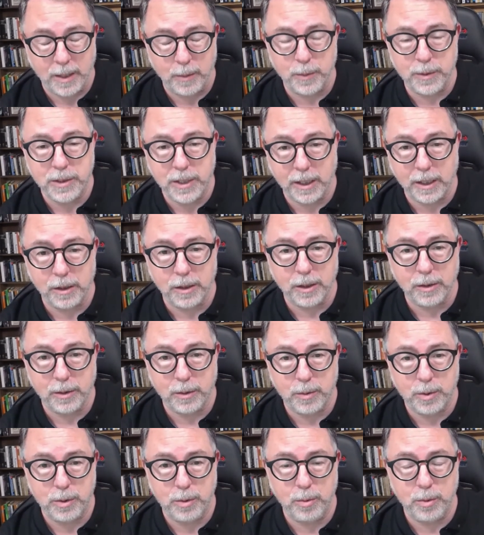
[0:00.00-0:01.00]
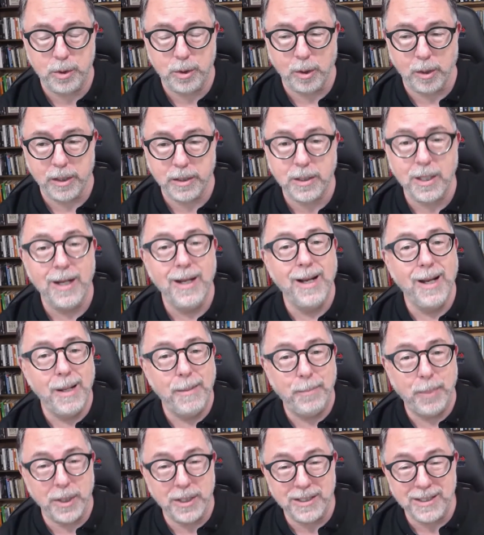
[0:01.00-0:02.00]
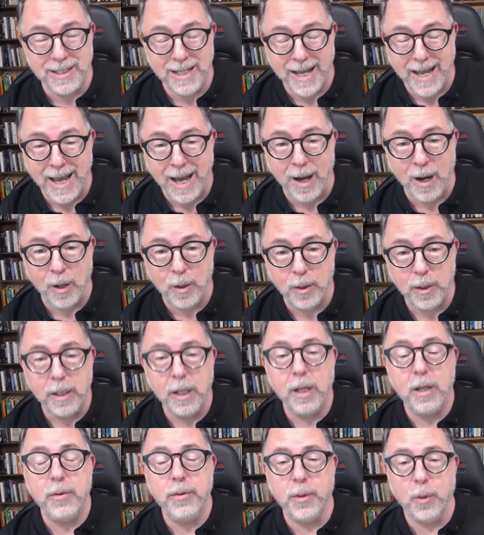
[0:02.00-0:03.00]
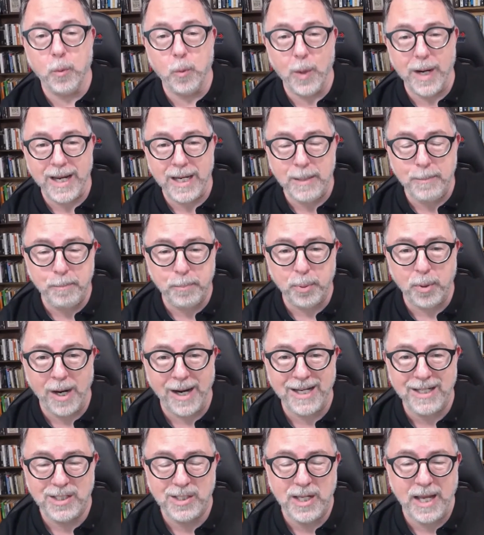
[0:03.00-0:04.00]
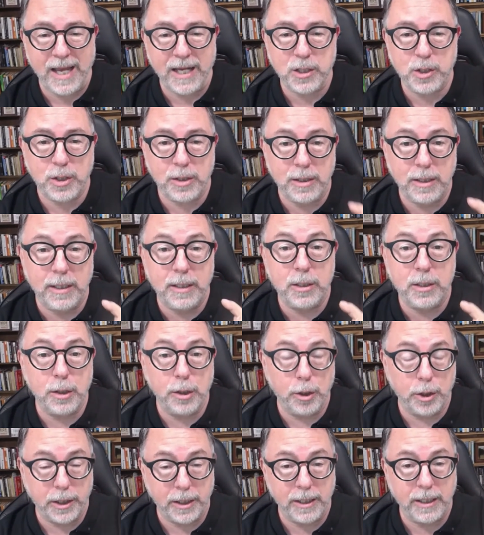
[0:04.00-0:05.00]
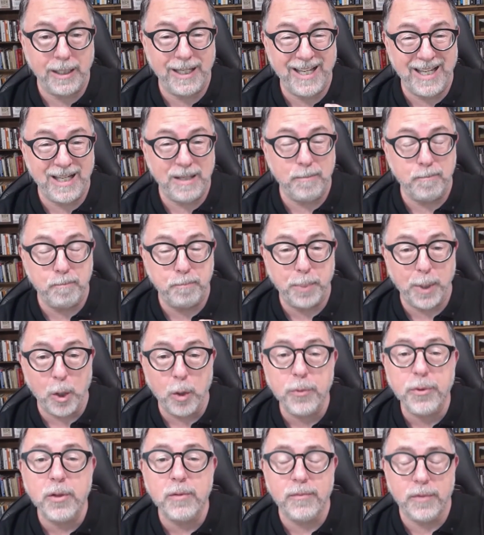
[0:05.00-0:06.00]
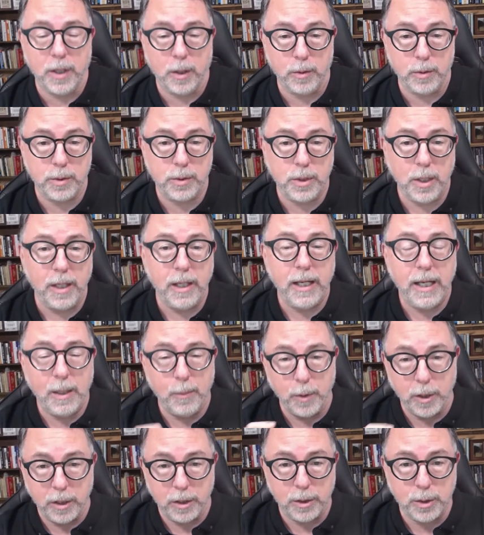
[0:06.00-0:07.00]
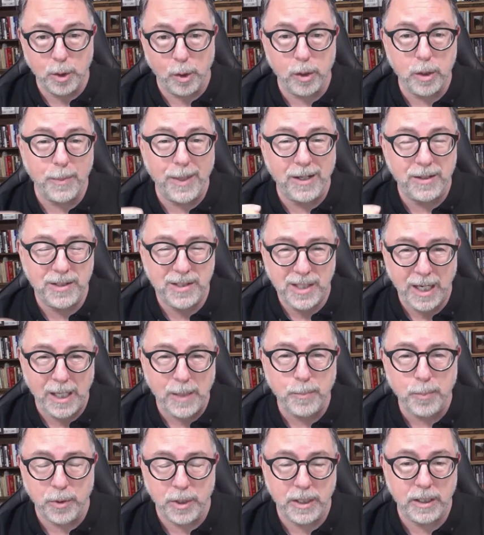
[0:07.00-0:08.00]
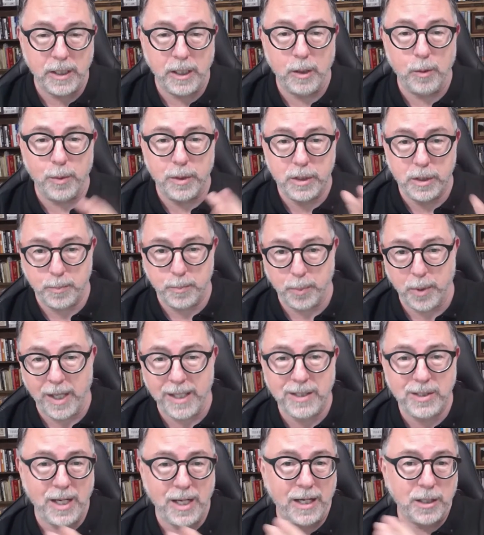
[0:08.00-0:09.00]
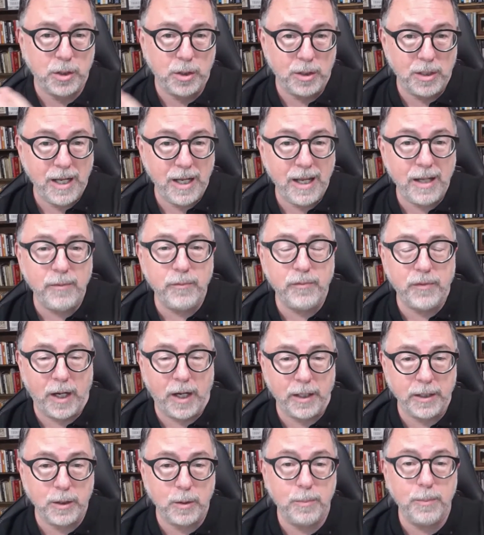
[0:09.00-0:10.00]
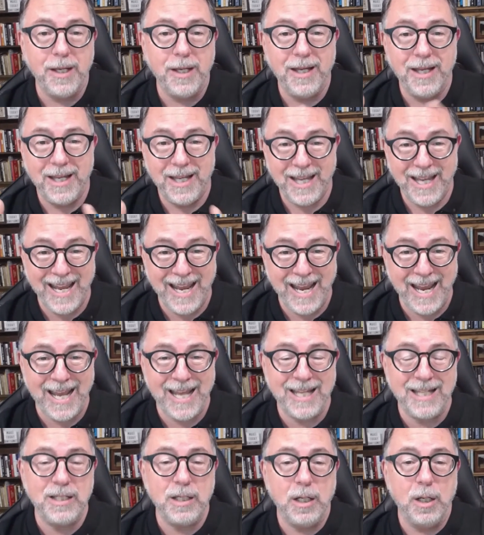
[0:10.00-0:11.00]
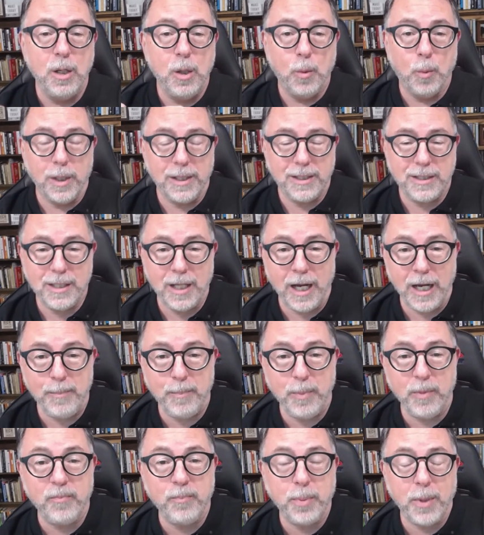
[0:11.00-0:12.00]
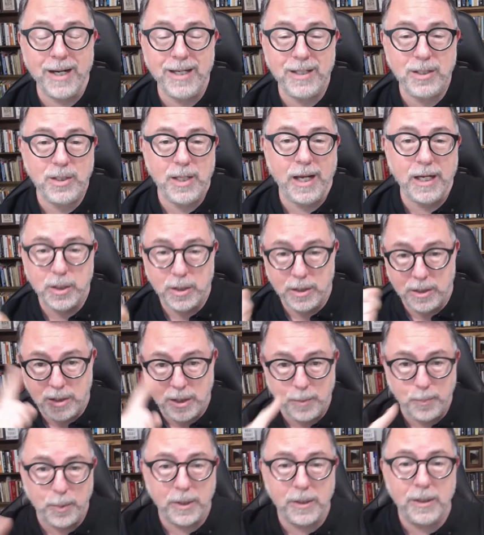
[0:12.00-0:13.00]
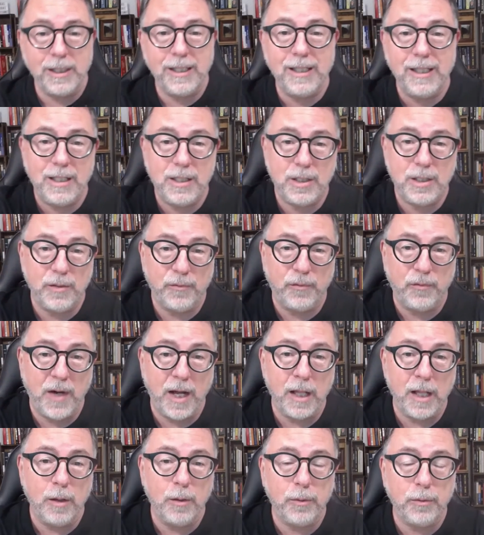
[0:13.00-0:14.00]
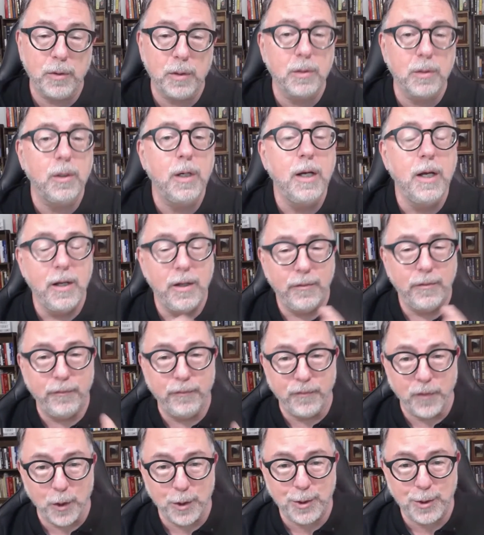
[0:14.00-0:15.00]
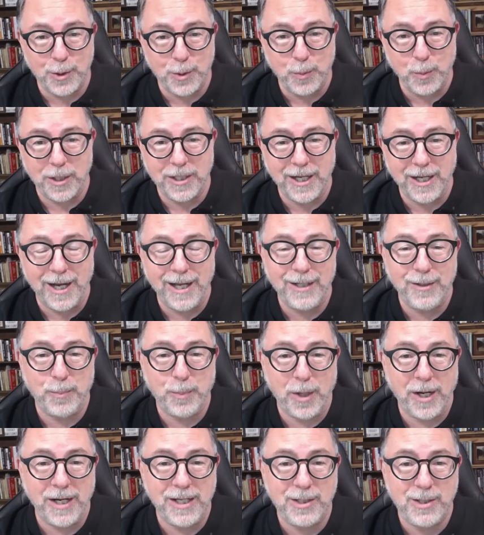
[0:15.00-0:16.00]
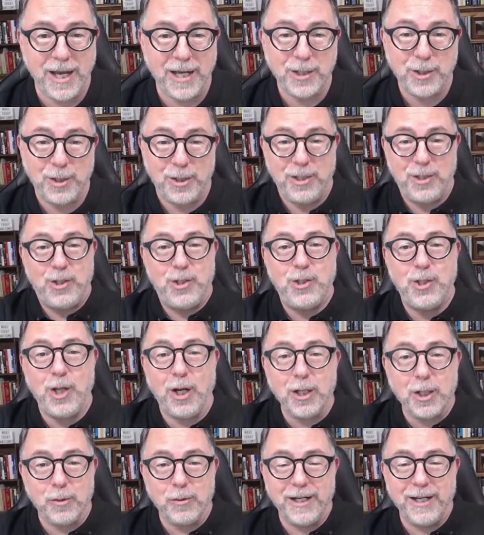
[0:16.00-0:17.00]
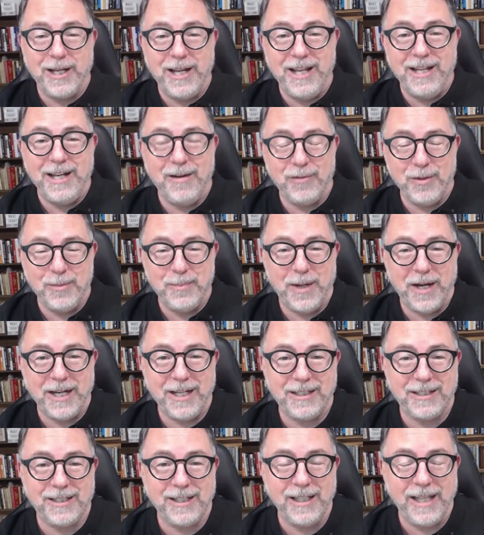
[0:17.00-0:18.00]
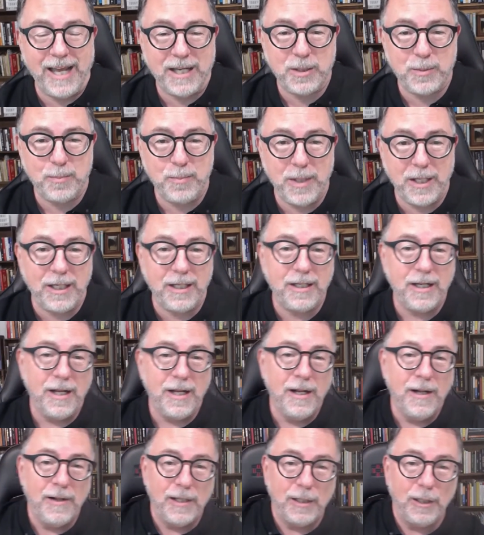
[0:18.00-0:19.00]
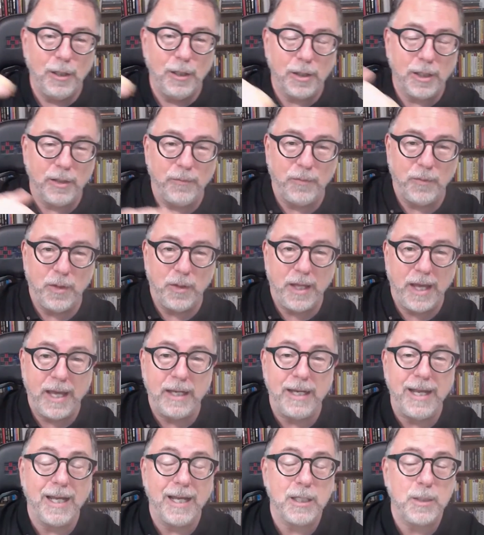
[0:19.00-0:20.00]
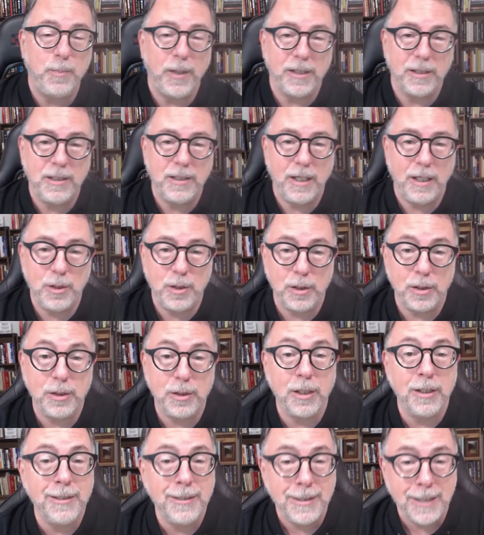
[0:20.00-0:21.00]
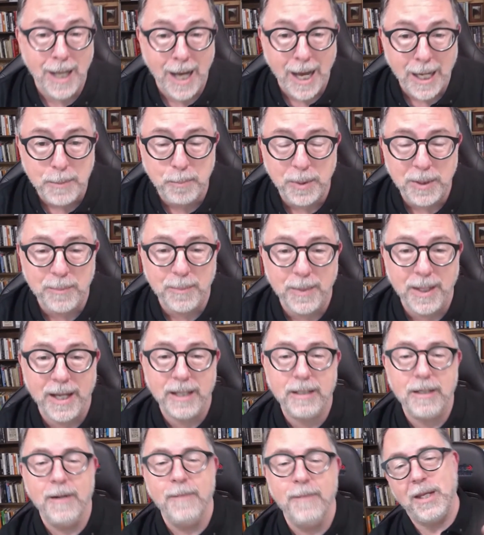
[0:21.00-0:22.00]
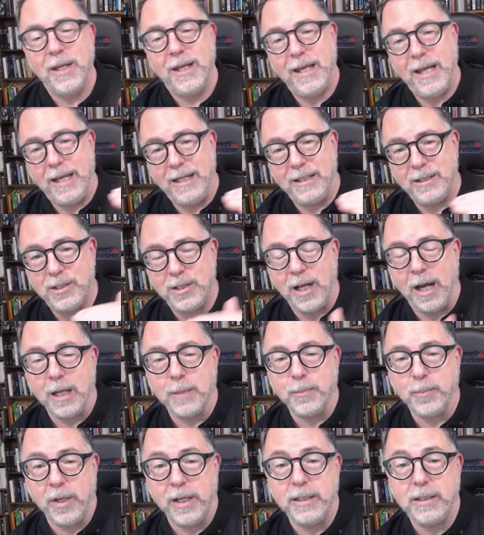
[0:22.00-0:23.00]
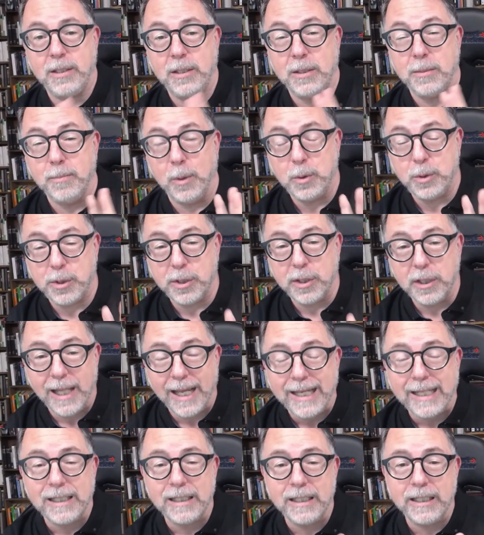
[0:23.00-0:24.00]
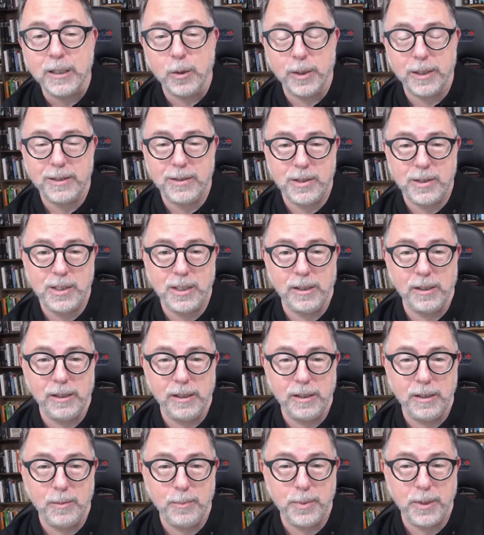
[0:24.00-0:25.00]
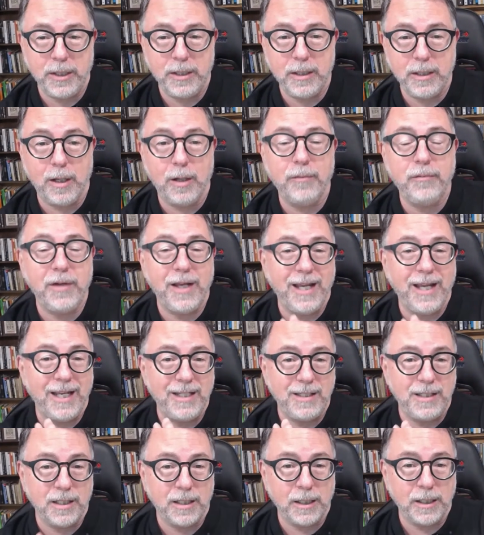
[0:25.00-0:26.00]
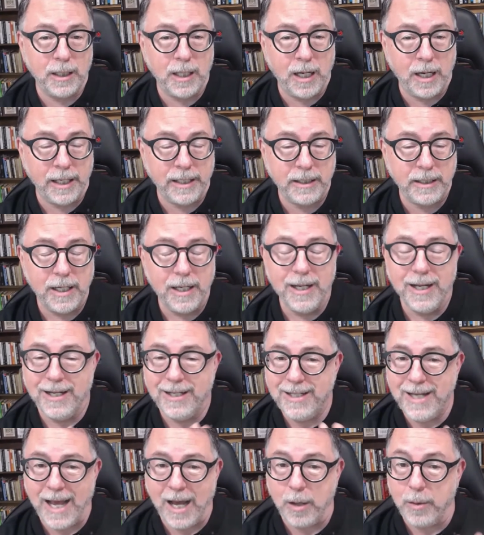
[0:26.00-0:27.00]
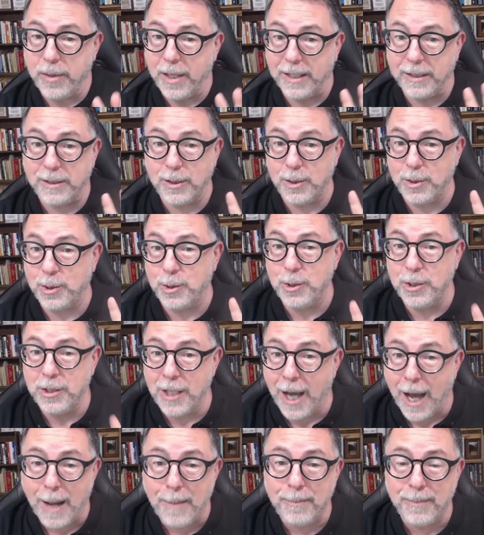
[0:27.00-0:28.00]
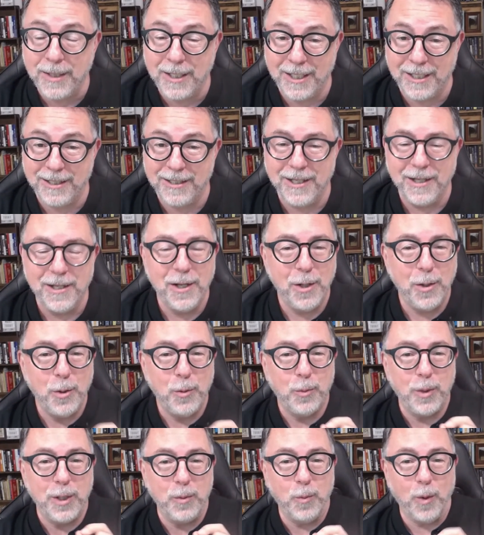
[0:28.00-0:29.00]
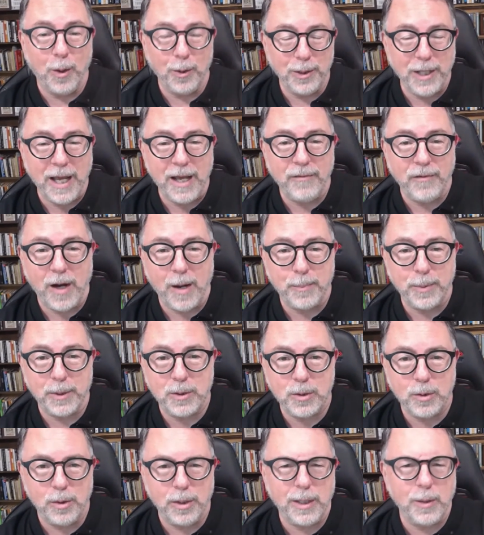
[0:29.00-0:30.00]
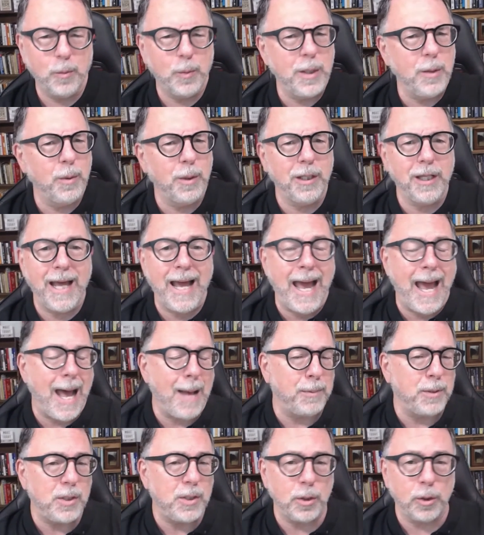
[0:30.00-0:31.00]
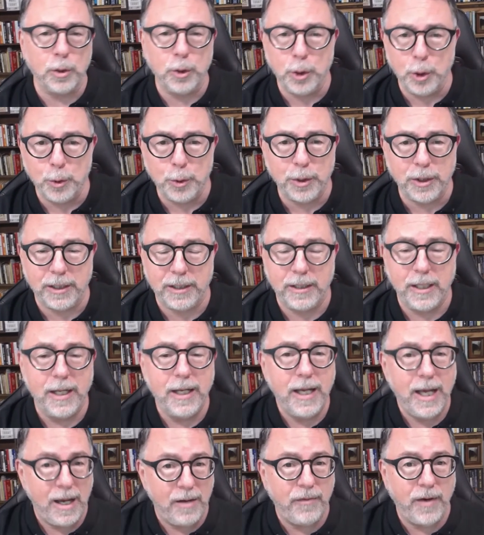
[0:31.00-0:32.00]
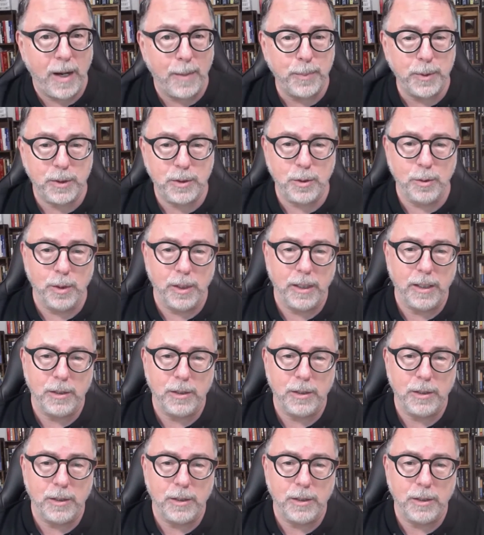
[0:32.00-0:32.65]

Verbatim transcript: We'll take a look at those two charts. But now the way price action is looking in both of those, and we're going to talk about tape reading here, which is price action and volume, and what type of price action typically leads to follow through versus what kind of price action is suckering in everybody at the last minute, looking for that expectation to not be met. And stock price is most likely going to see a little bit of a decline. Now, that does not mean we won't have opportunity. We will absolutely have opportunity.